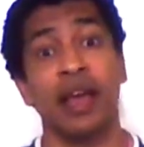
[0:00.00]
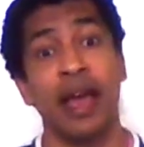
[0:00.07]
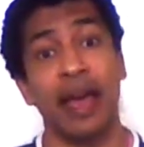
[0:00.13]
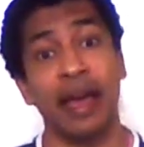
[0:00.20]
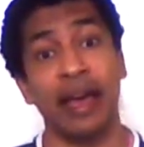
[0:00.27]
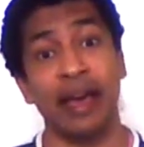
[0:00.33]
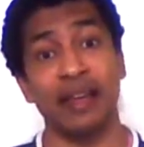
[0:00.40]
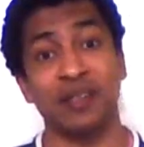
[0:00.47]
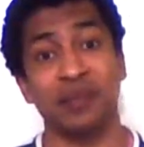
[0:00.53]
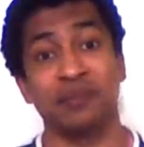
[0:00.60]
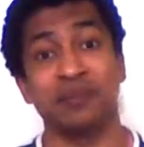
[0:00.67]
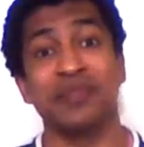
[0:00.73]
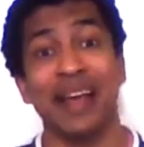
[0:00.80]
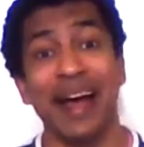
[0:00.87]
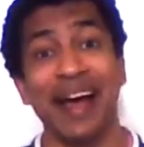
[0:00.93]
And
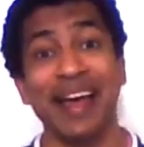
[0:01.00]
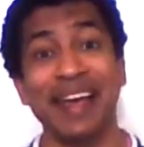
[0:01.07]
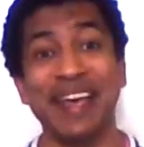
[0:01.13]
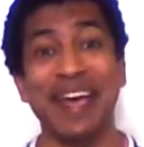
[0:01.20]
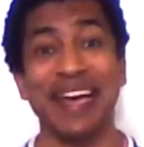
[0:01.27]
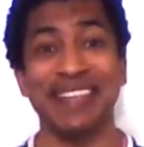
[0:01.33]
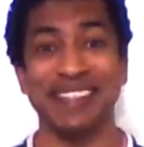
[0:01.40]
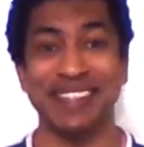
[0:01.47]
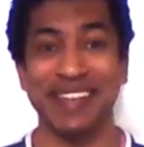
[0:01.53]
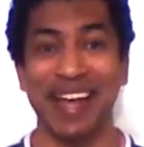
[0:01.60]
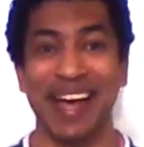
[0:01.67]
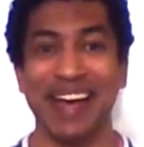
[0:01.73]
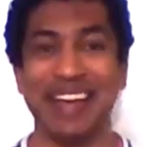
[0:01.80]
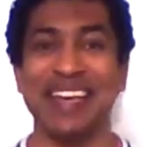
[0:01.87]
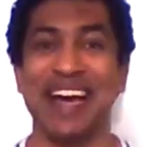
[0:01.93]
I can't
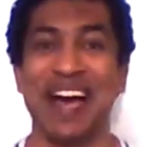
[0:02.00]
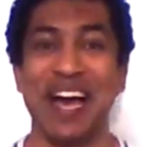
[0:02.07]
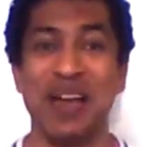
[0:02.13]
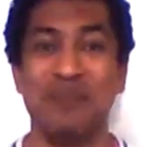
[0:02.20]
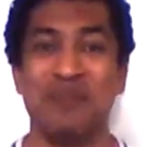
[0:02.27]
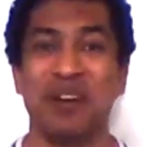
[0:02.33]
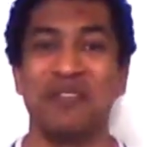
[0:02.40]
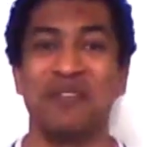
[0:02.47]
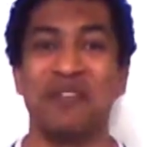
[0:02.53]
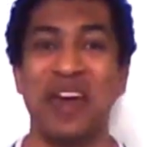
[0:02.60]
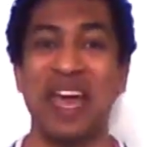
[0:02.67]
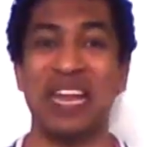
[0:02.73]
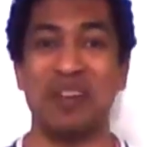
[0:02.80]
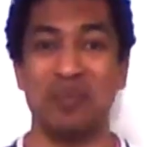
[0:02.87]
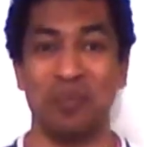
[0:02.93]
deny I'm a
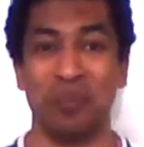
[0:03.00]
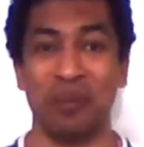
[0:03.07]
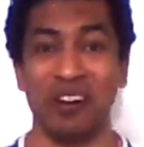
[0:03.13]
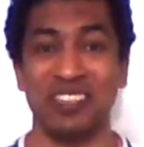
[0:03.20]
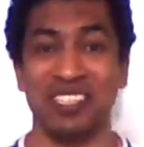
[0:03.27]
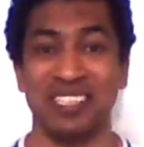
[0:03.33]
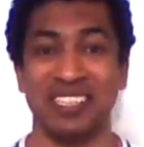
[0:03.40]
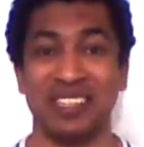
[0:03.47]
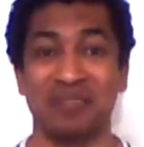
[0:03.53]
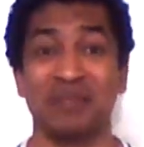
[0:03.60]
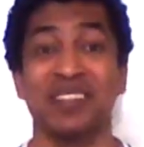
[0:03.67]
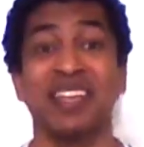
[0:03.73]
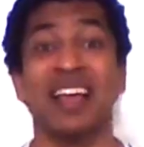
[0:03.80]
vain person.